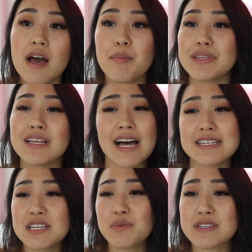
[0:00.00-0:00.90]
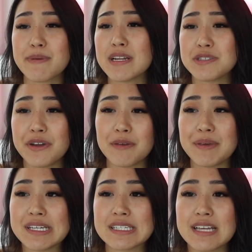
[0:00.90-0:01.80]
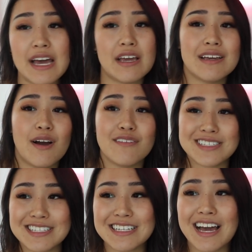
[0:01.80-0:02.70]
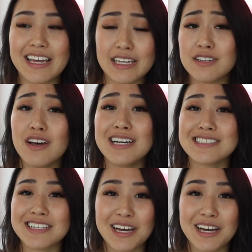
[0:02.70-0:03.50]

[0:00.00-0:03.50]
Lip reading: but the elastic waistband is great because I eat a lot.